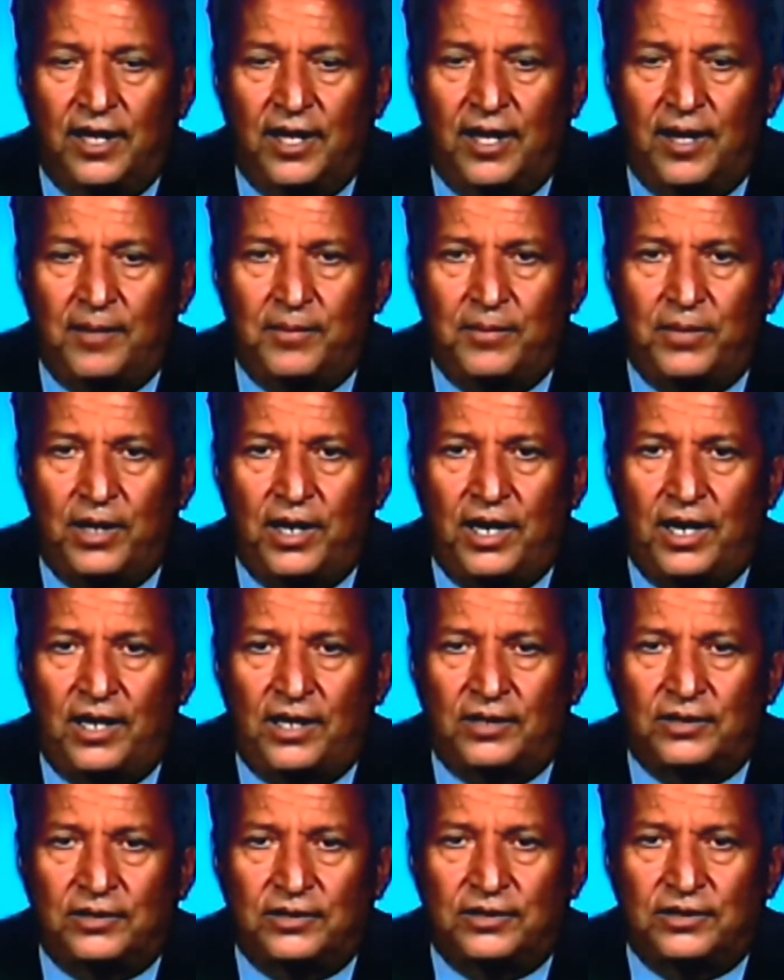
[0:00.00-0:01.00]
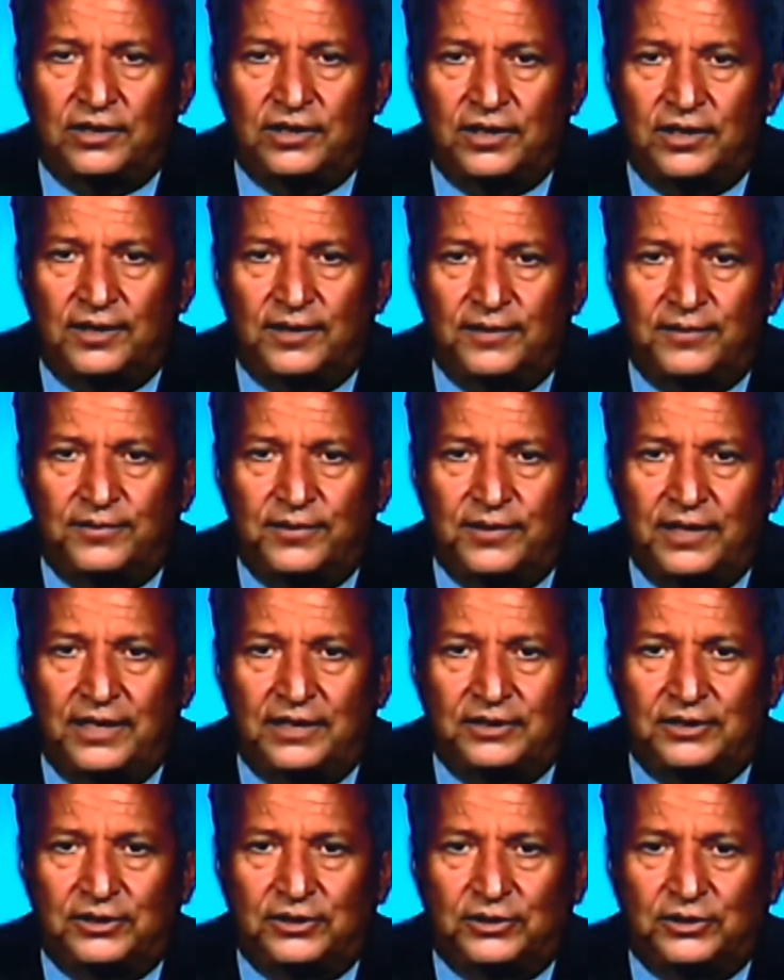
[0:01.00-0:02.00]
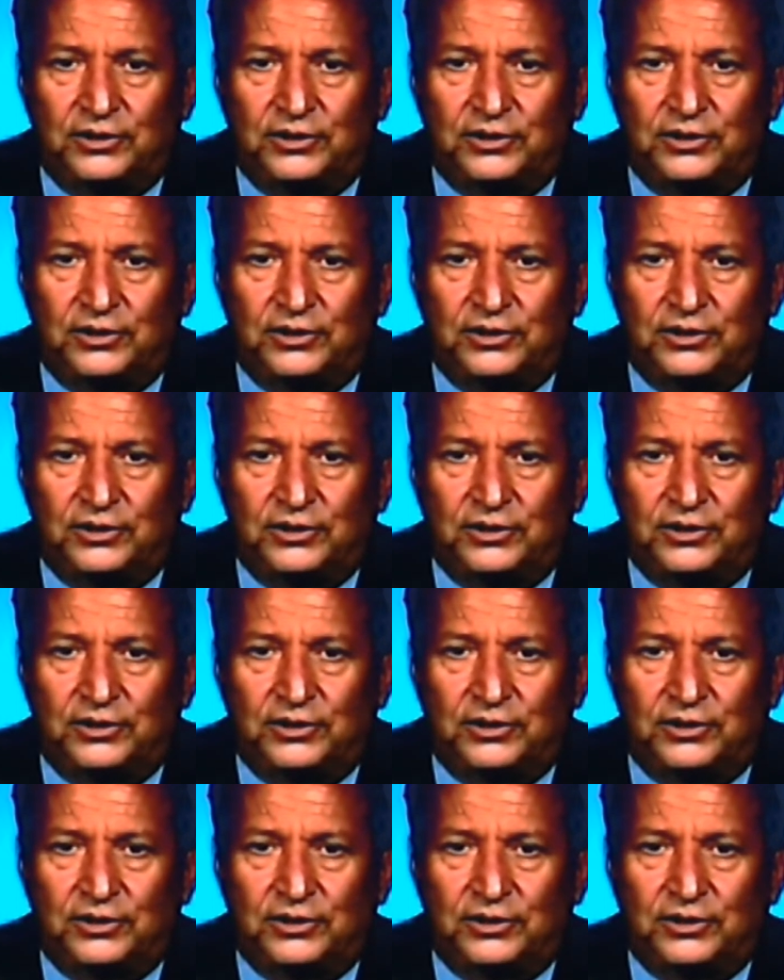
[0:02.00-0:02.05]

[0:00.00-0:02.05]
about financial